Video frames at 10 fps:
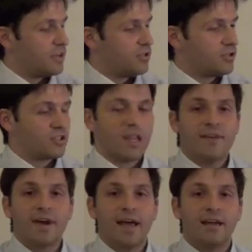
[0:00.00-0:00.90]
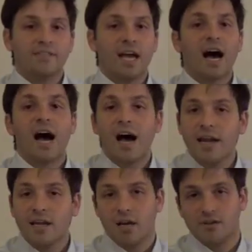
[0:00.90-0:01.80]
your saliva has a
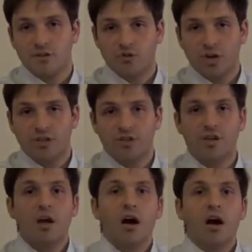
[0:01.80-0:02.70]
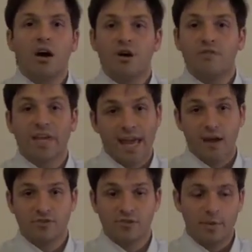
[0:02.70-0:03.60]
high concentration of
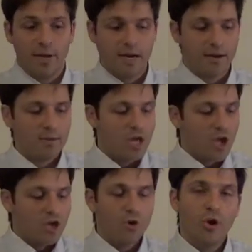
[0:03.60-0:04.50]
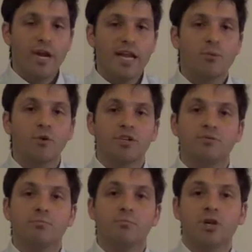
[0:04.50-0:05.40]
calcium in it, your enamel
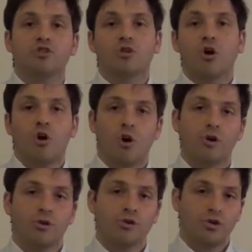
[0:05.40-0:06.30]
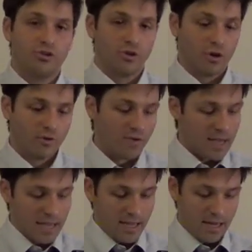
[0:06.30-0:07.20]
is much harder to dissolve,
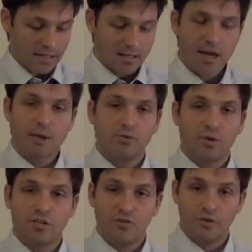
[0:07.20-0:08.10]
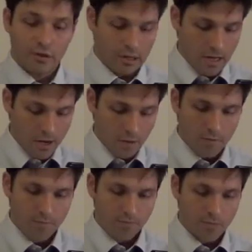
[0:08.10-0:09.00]
and at times when it's very low,